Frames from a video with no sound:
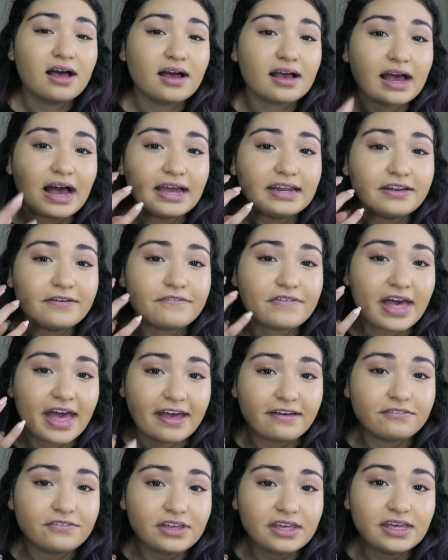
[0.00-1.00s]
kind of
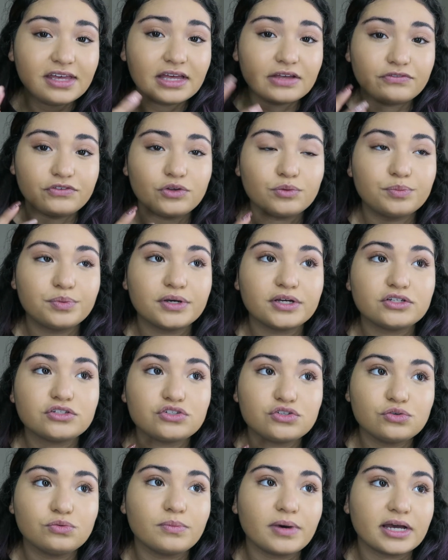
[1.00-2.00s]
heavy if you put
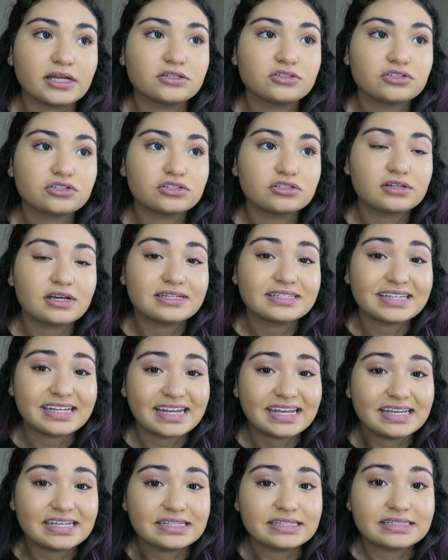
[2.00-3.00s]
too much because
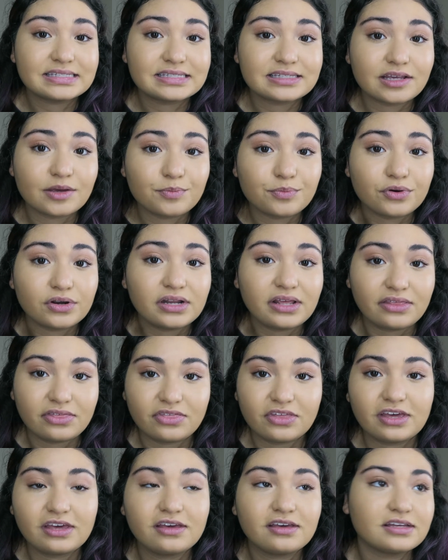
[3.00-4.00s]
it is a pretty
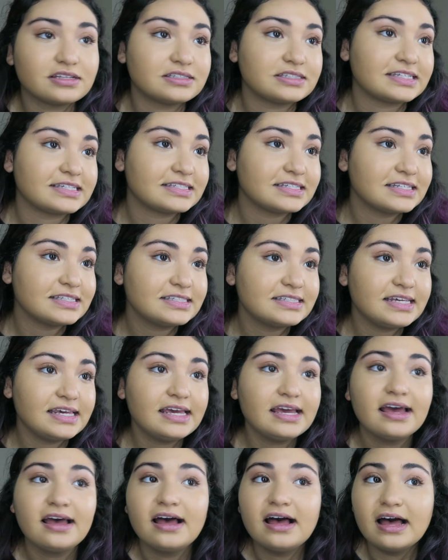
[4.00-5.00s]
thick
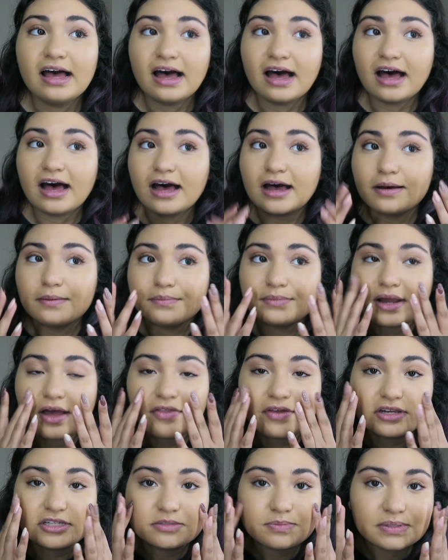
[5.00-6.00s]
consistency. Now
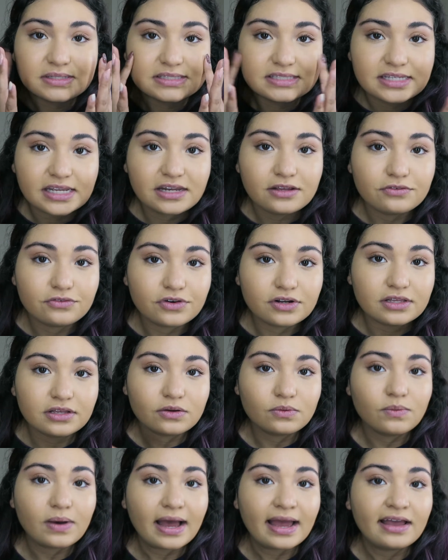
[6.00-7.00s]
that it's been sitting for a
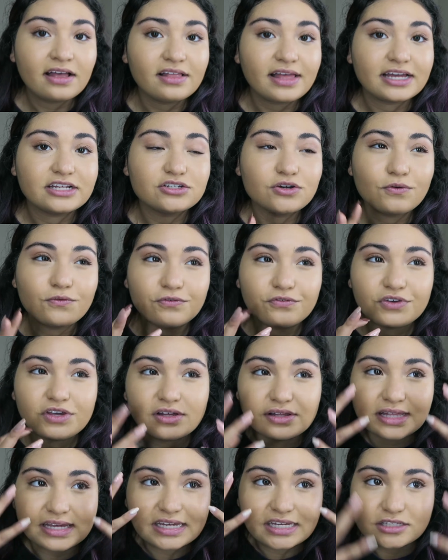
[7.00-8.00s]
little while, I don't
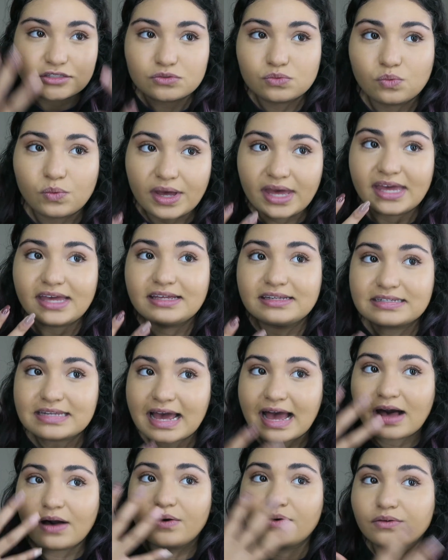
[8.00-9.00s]
feel like it's weighing
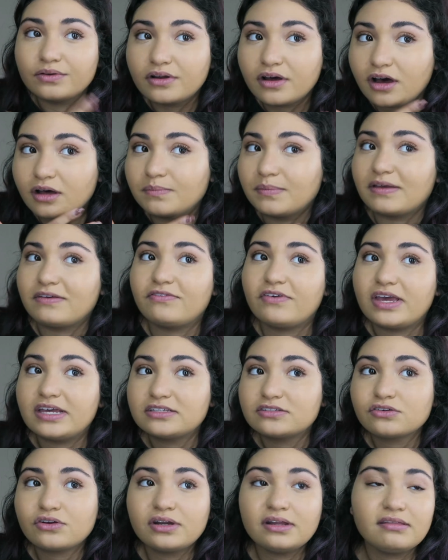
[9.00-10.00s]
down on my
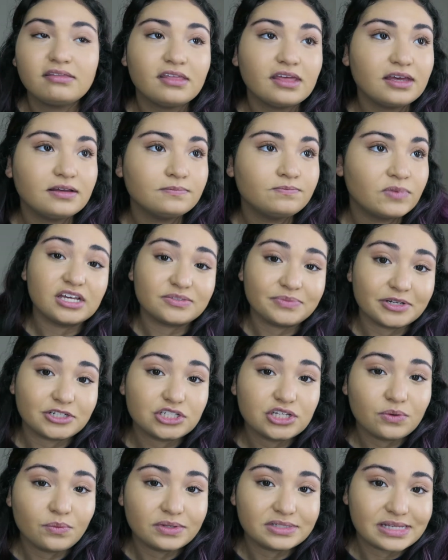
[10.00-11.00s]
face or anything.
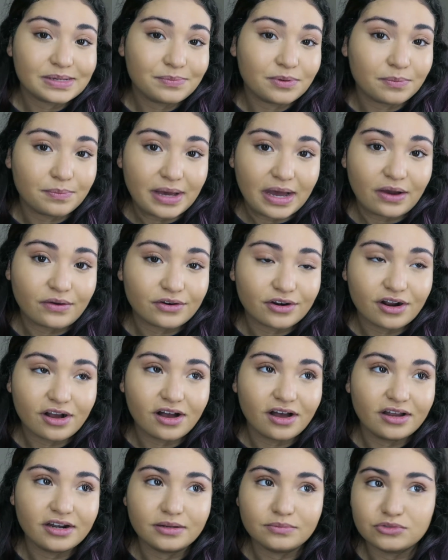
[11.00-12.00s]
Especially once I put powder
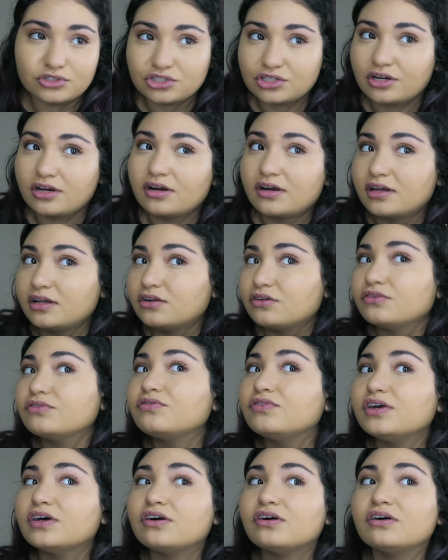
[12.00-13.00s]
on, I'm sure it'll
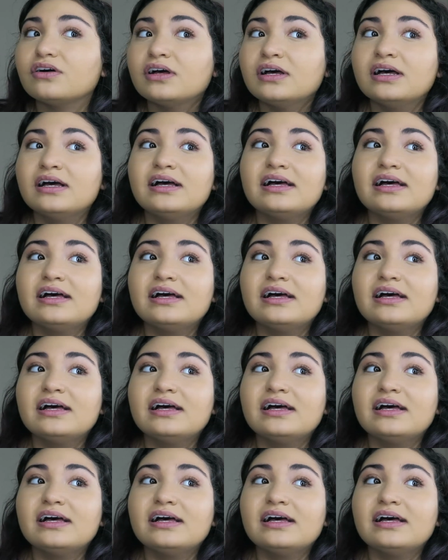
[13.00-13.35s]
feel